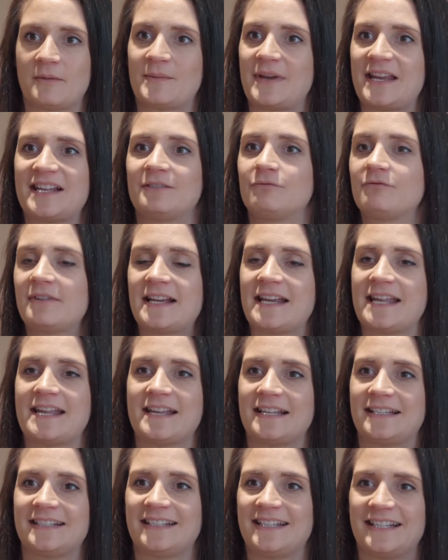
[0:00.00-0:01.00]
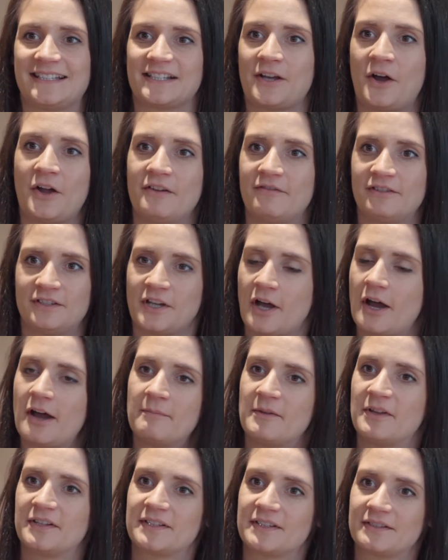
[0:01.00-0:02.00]
I mean, it's kind of a
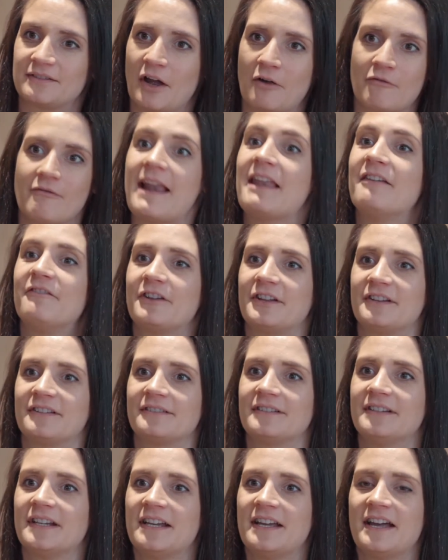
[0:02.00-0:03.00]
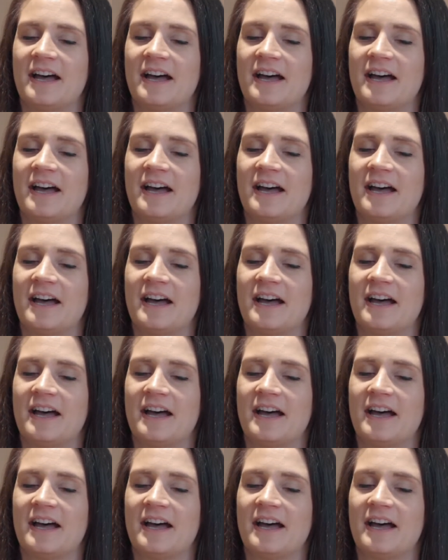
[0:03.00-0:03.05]
term that's irrelevant,